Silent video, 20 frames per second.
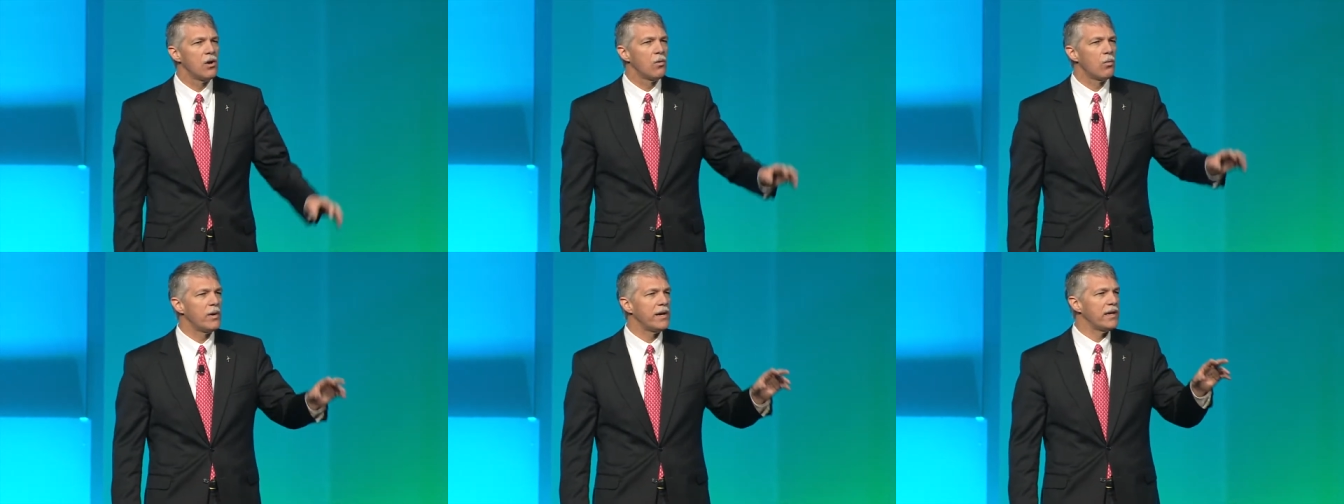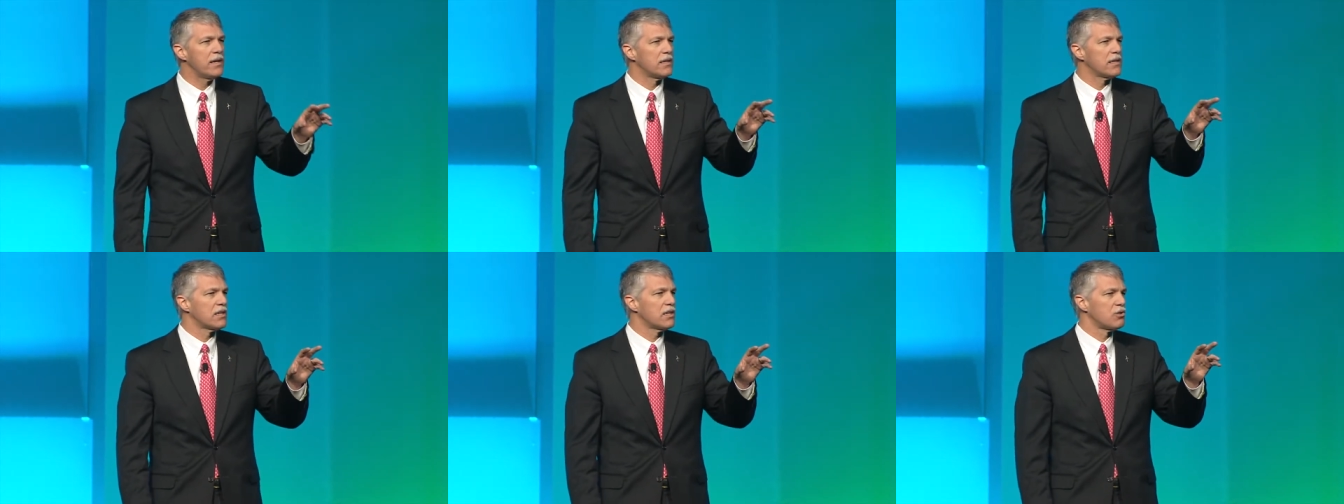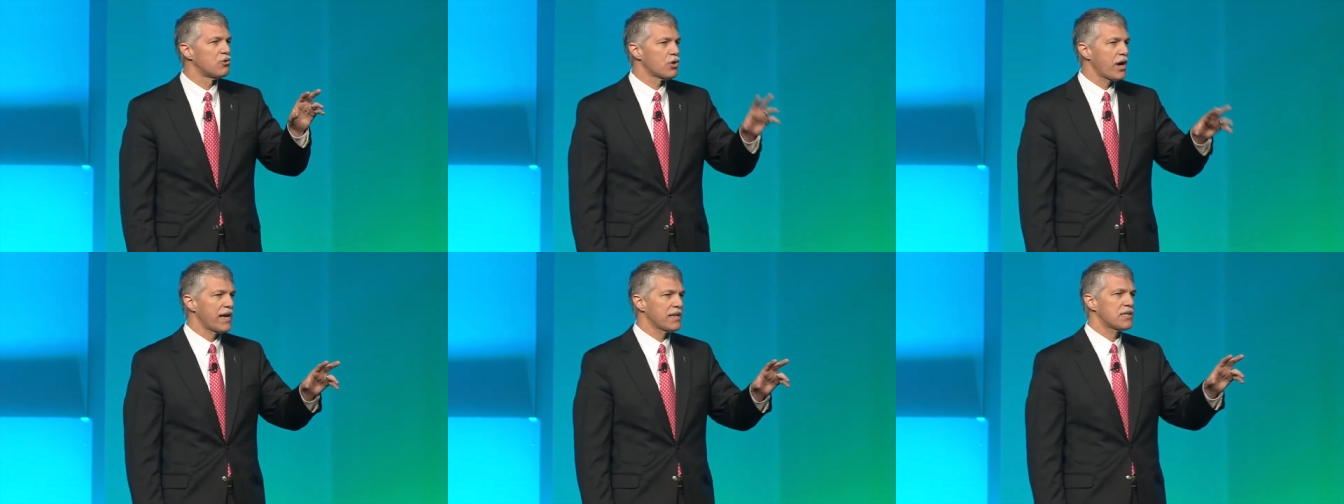We need to
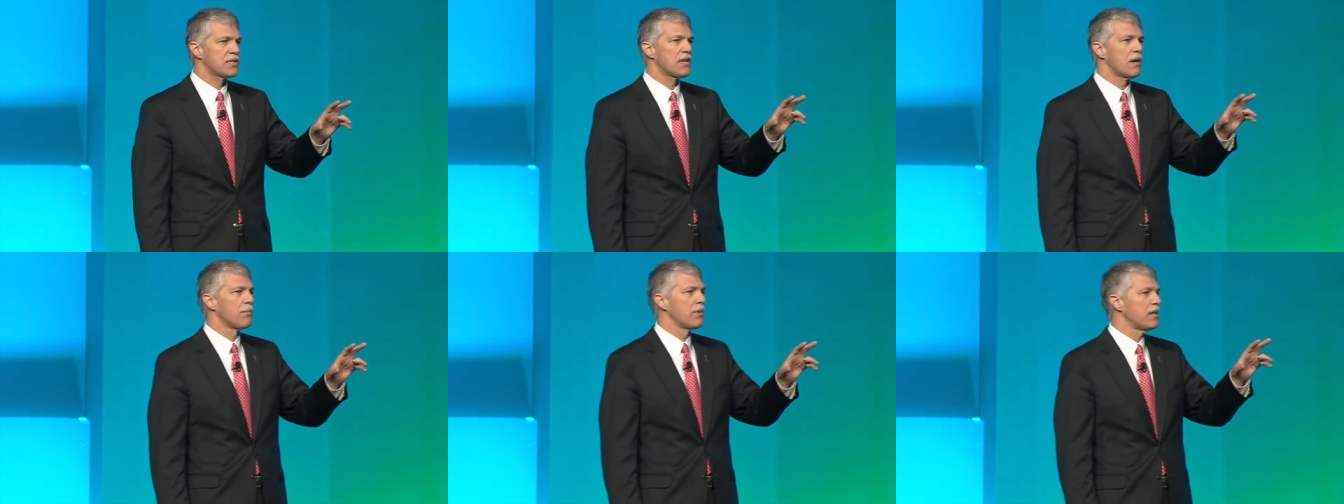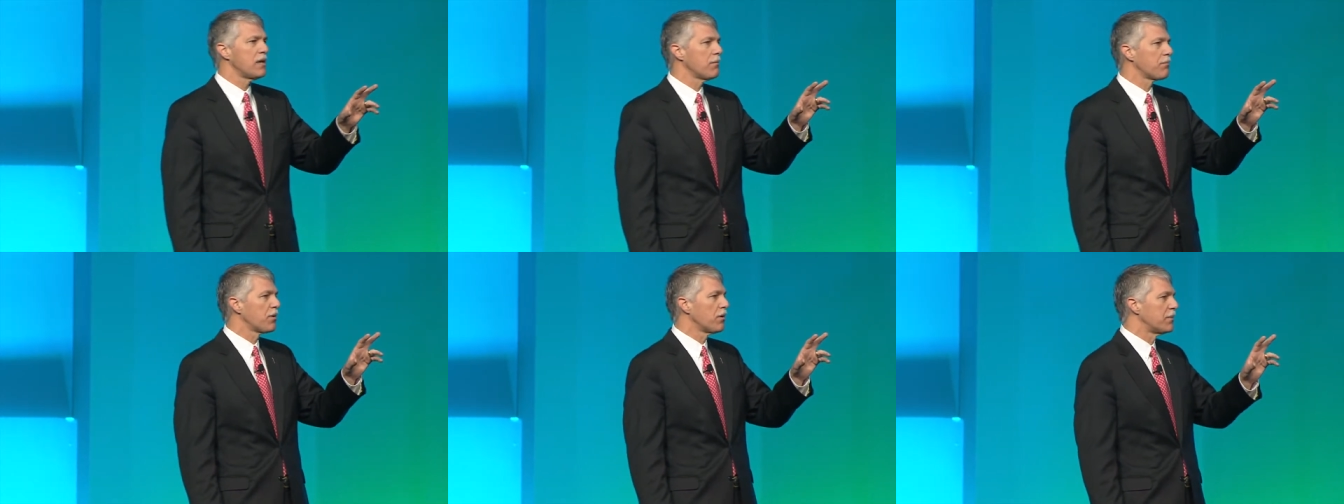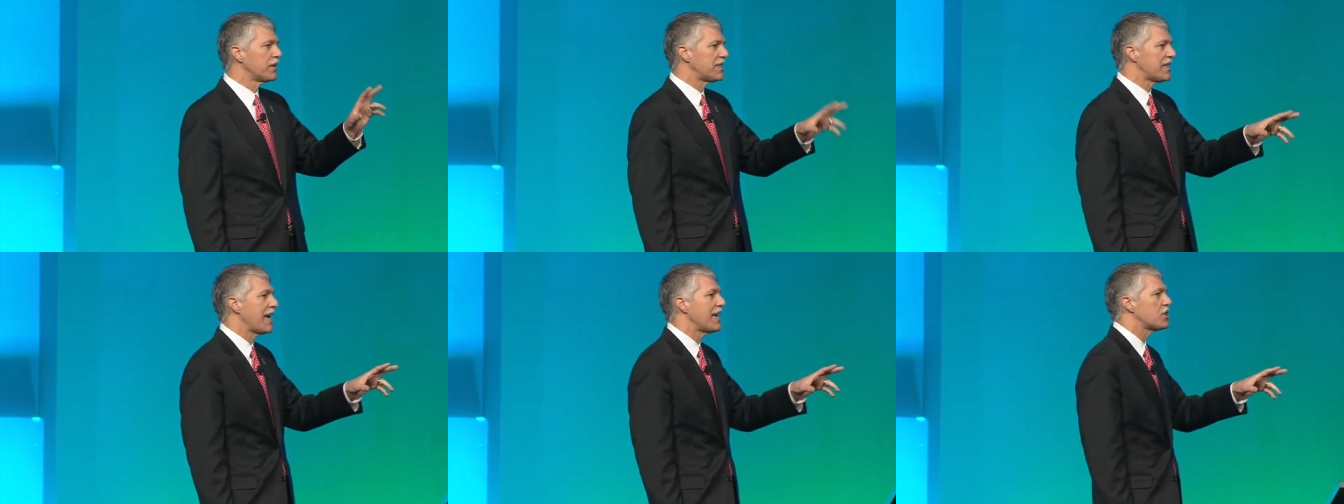address some of the
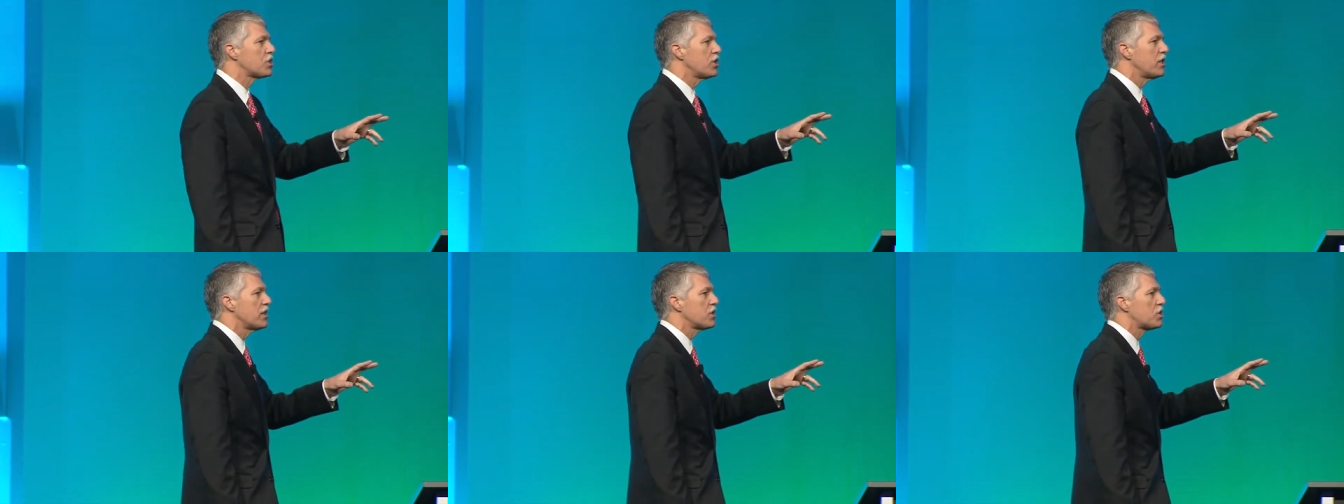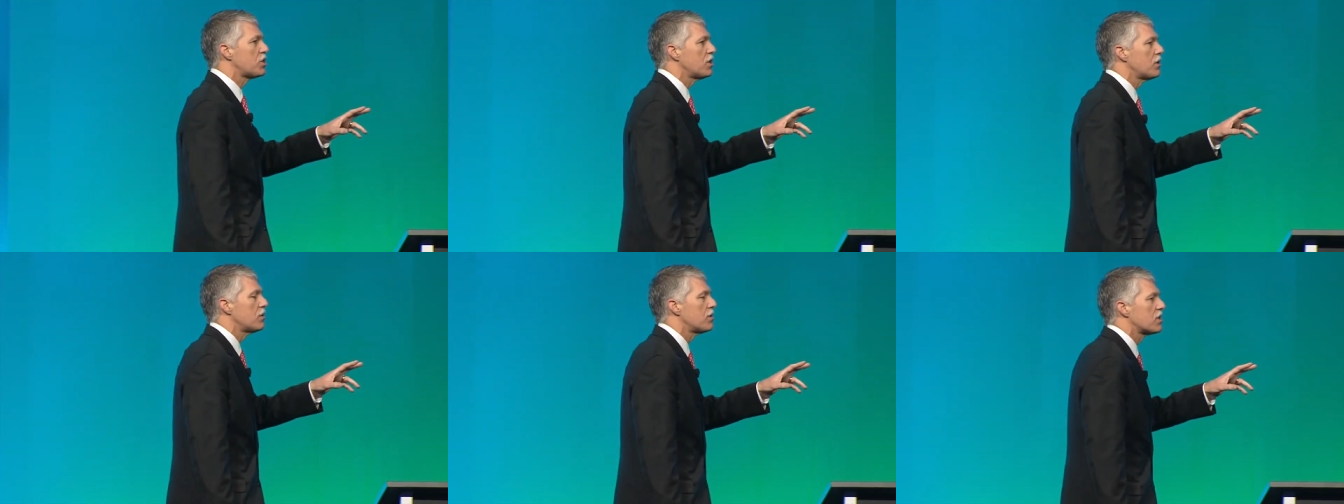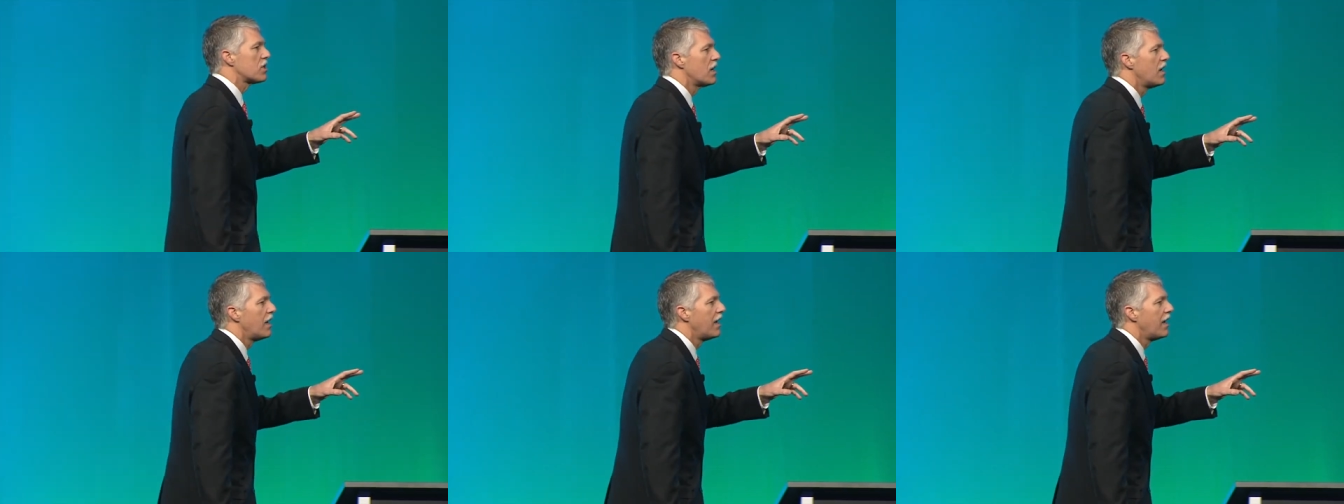implementation issues,